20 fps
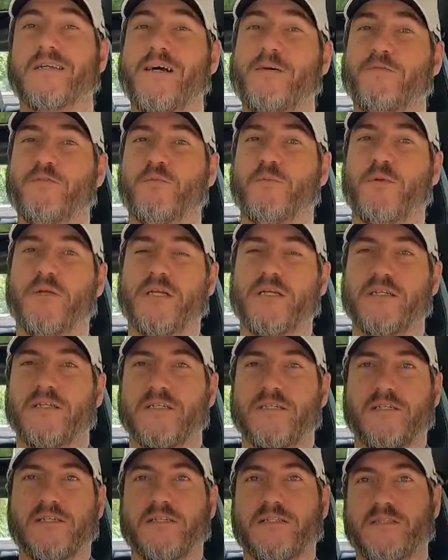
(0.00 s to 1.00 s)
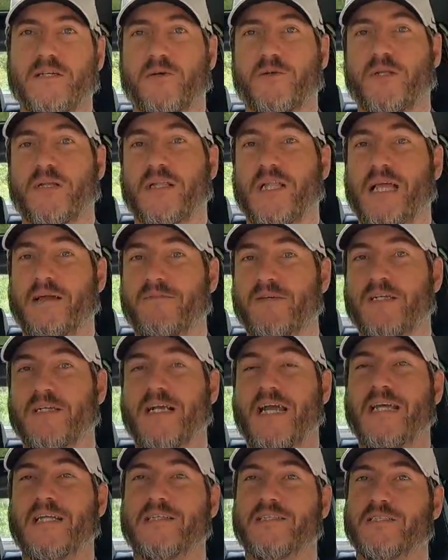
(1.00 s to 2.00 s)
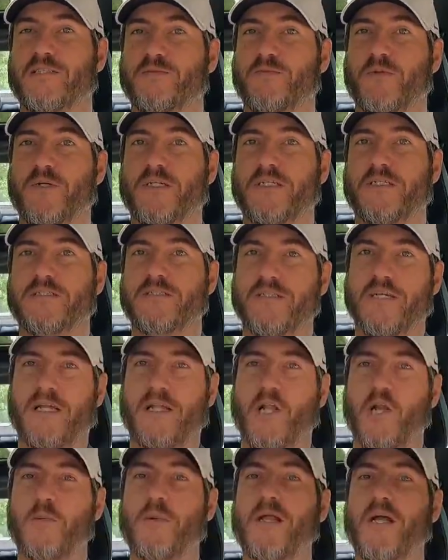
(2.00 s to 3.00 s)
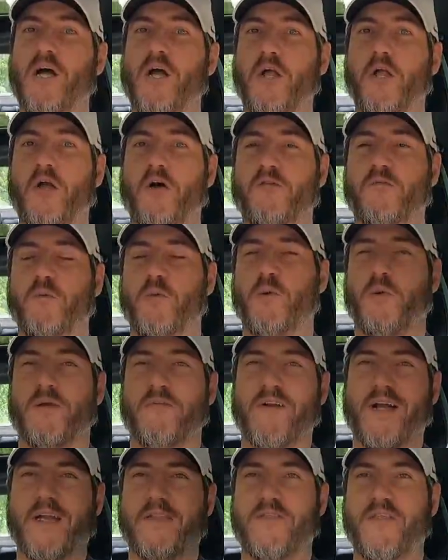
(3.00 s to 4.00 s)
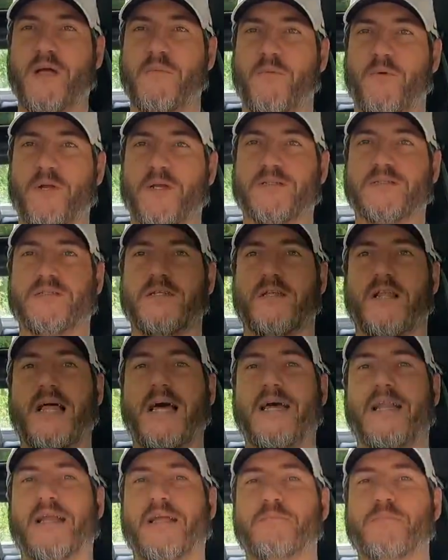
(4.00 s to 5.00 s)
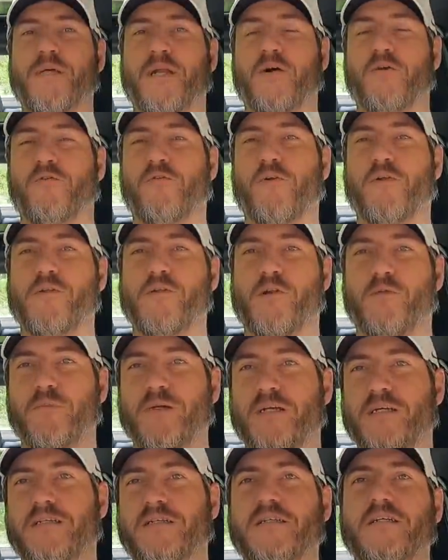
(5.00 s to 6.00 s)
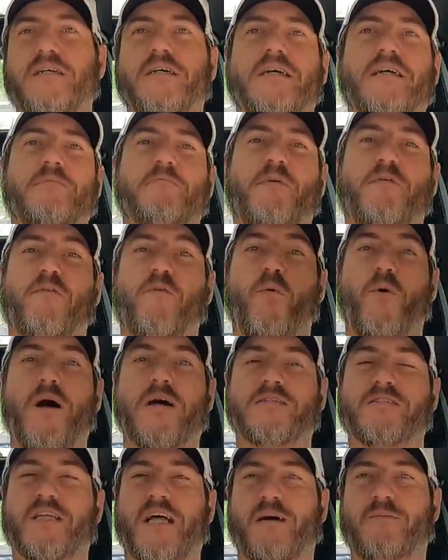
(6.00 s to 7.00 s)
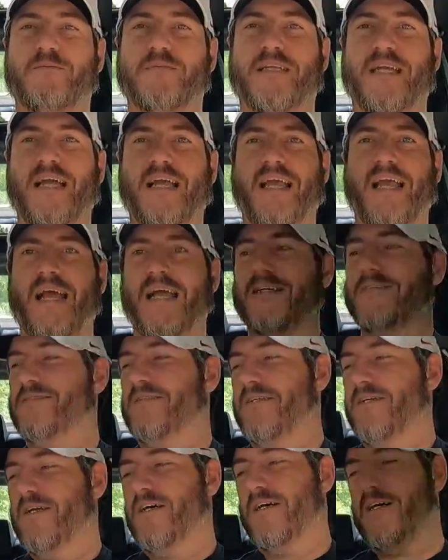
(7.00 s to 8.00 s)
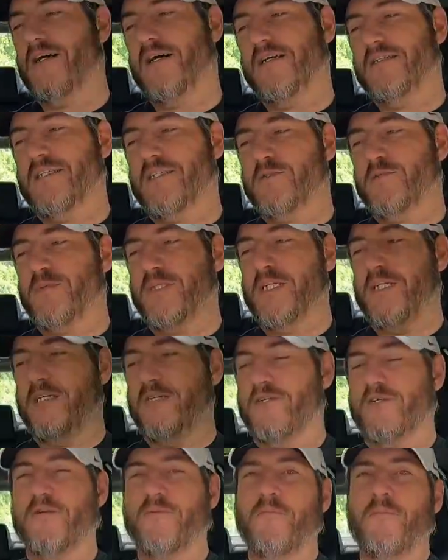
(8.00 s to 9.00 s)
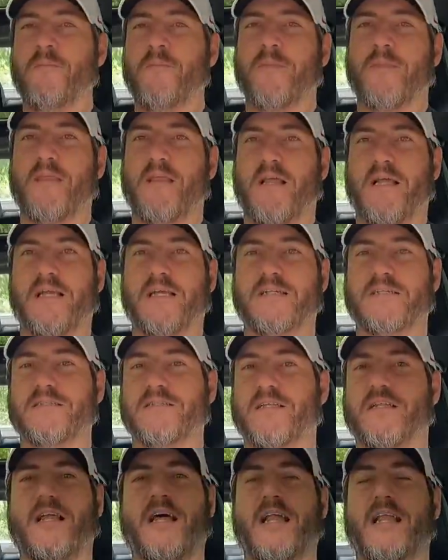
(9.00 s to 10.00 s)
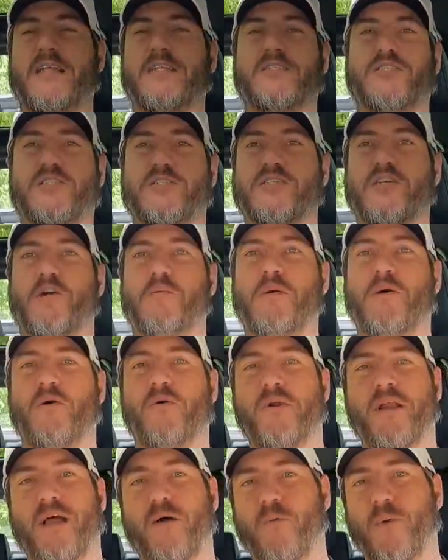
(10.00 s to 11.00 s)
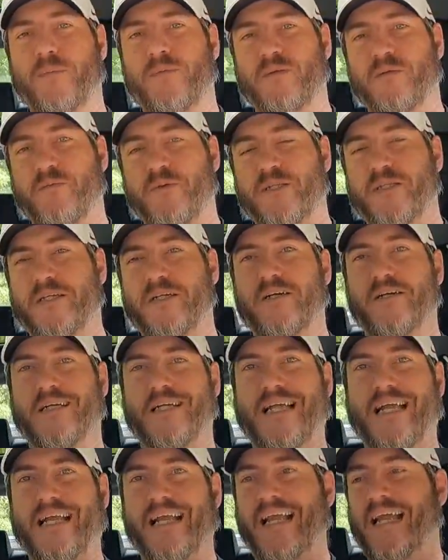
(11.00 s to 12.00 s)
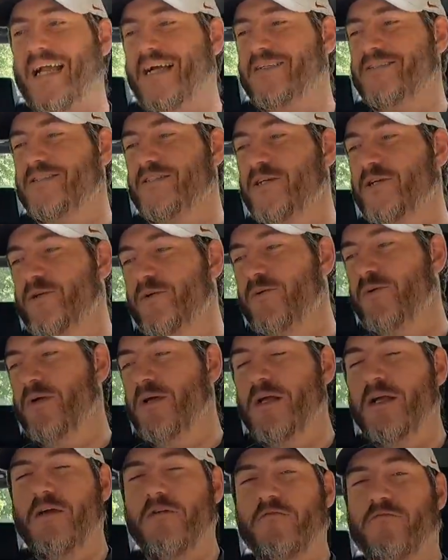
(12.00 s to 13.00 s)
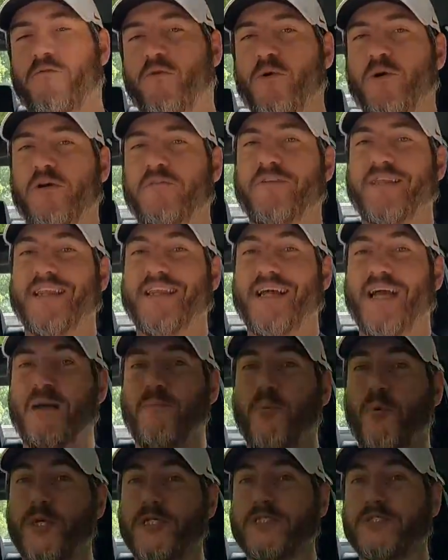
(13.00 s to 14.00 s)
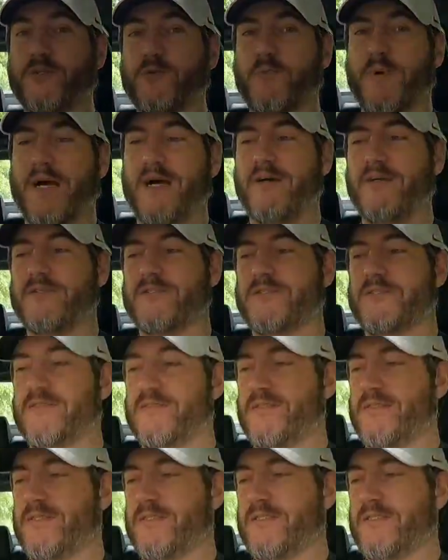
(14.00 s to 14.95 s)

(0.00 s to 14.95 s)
comfortably. So the 11 gallons was a little bit uncomfortable whenever I got to that point, because the light had been on for a little bit before I stopped and got gas. This one here, like, the light had just come on and I whipped up in there and got gas. So 459.2 miles,